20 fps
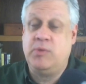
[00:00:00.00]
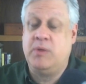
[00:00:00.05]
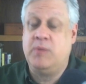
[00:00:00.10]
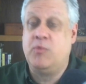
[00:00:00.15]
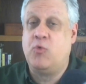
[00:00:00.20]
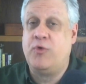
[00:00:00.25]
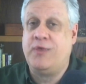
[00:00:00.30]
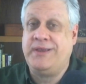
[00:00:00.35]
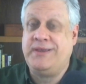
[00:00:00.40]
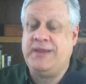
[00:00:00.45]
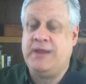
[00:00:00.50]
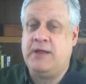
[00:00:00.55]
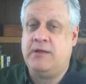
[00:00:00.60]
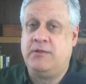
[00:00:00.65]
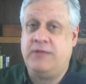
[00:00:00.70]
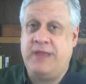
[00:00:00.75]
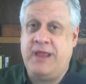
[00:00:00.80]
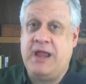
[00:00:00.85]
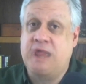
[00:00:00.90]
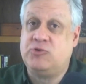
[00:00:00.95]
bit more detail
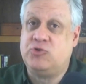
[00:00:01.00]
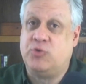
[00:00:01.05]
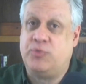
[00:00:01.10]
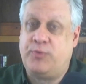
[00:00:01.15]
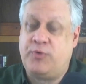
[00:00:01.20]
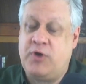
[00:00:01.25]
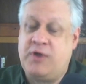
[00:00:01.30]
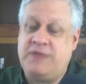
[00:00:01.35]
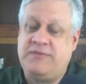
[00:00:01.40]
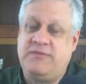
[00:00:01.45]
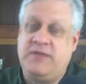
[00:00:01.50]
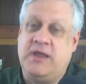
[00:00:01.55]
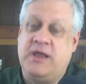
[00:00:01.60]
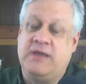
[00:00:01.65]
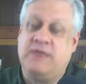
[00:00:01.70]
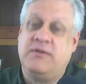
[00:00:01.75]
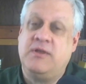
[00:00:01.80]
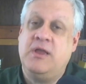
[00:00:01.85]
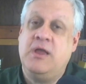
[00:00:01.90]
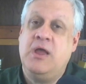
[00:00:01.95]
on the actual
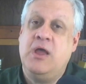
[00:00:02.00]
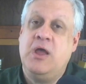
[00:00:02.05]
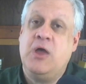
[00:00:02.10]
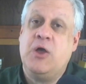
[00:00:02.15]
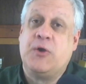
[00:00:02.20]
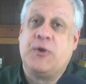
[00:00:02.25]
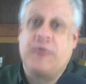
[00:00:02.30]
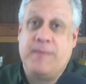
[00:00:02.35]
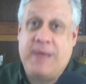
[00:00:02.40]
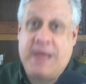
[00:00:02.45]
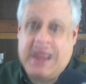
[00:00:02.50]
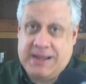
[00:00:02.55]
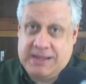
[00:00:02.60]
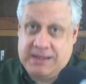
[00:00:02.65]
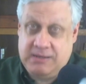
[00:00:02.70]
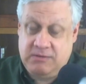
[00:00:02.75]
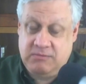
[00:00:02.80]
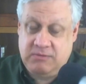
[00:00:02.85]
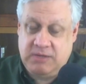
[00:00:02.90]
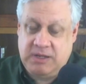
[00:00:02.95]
process, go back
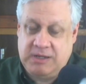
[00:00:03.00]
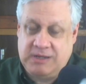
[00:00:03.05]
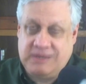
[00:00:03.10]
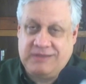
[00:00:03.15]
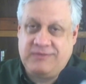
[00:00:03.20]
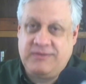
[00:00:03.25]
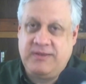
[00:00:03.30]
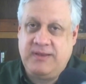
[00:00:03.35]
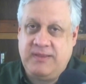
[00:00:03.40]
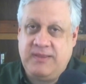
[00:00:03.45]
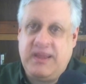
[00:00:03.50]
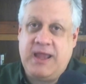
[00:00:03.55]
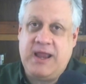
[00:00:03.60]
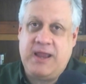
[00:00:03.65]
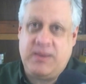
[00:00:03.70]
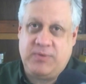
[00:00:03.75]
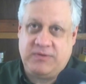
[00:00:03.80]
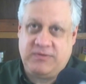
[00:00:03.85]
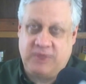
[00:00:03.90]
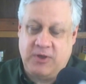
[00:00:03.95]
and listen to that
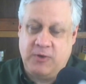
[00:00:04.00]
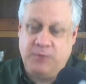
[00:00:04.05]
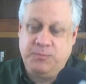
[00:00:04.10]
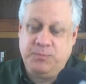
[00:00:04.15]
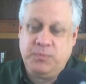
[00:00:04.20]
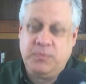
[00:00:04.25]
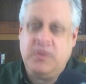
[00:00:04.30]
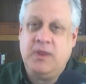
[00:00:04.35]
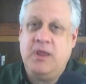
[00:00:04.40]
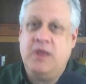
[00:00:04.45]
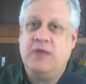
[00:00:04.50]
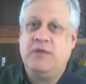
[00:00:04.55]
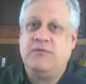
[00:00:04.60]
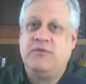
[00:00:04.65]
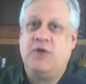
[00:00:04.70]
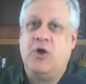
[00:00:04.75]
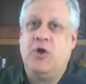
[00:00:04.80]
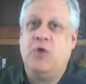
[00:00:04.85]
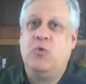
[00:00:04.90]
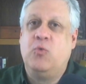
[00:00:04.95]
episode.
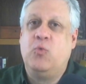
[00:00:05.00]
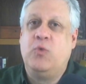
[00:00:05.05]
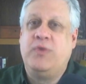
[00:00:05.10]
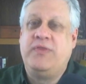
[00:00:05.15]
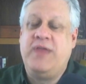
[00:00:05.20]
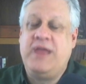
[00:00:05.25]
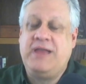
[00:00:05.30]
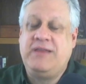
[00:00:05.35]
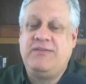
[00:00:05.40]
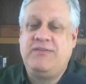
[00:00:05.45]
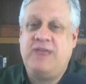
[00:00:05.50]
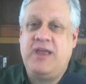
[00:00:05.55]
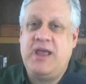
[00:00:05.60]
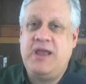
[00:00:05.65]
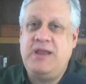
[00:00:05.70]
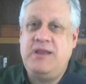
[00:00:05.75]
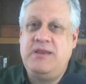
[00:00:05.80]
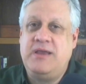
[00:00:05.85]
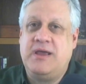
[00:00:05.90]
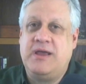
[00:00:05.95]
So with that
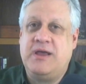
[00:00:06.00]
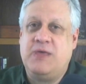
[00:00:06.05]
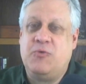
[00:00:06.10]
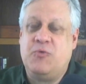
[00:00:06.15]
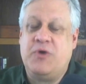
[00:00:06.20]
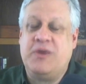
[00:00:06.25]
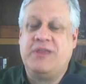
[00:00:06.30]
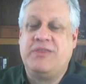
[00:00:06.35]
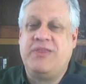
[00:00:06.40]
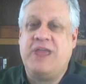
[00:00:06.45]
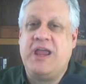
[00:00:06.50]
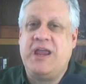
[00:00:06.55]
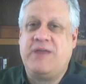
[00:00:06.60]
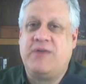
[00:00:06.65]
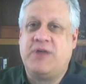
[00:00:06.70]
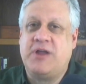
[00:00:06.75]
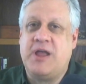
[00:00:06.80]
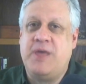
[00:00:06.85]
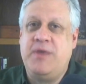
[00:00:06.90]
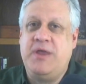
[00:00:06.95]
said, I want to thank you
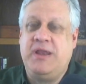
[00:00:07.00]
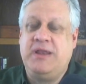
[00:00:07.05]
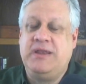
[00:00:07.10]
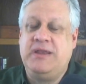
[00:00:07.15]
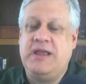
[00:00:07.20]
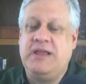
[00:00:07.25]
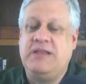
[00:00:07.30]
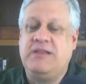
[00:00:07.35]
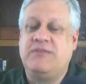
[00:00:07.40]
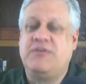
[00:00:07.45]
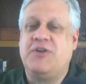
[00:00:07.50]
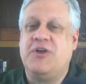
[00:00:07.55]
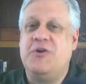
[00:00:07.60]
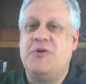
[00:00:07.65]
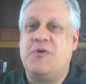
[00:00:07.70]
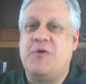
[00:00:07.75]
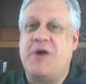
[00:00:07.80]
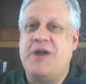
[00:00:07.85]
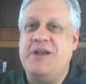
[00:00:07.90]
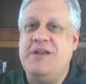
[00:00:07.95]
for coming in today. Let's go
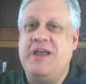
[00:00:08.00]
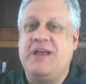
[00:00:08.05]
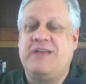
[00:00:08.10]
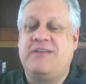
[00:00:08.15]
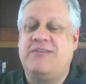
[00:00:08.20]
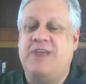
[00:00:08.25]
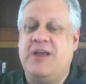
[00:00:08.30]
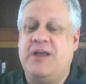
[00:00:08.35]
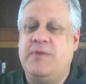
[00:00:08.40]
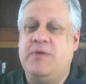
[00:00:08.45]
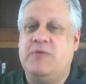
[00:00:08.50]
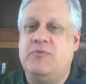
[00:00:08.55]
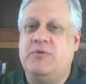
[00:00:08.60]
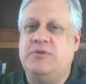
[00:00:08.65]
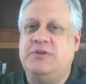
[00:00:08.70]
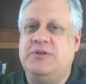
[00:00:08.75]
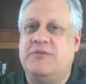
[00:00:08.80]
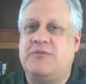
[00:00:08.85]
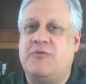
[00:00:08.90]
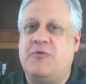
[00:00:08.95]
to our next segment,
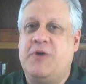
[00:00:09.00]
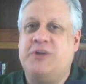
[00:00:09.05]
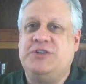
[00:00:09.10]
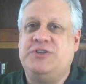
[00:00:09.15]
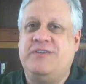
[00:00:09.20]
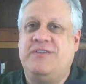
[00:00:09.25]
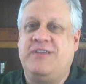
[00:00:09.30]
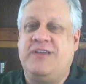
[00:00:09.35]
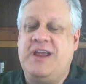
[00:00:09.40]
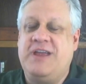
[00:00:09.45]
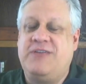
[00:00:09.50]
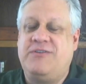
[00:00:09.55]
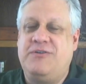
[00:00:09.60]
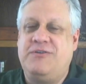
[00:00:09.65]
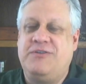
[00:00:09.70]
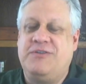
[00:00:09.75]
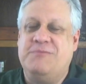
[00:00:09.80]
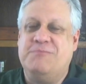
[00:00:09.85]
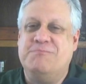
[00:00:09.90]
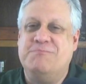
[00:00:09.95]
which is questions and
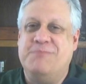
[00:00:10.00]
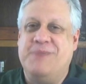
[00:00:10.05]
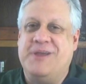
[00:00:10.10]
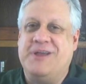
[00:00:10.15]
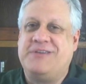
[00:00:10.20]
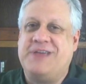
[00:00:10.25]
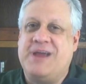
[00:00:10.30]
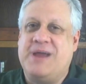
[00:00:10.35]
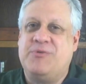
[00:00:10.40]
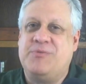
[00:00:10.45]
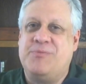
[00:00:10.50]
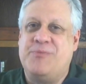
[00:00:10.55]
answers and Mail Time with